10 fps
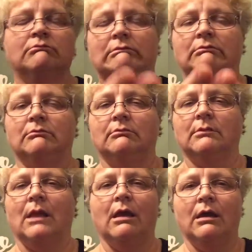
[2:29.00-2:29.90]

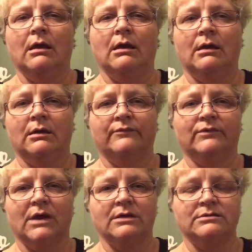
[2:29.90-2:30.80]
if you
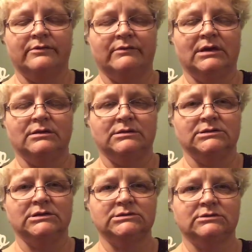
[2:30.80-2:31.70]
guys have any
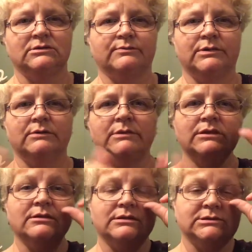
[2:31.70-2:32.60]
suggestions put them in
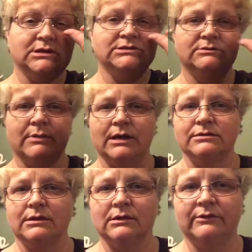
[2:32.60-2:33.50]
the suggestion
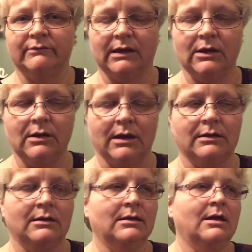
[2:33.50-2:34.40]
box i'd love to hear it
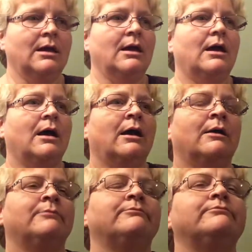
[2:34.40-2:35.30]

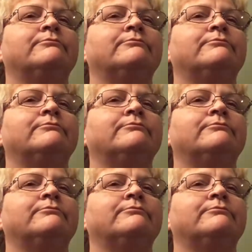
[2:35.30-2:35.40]
um,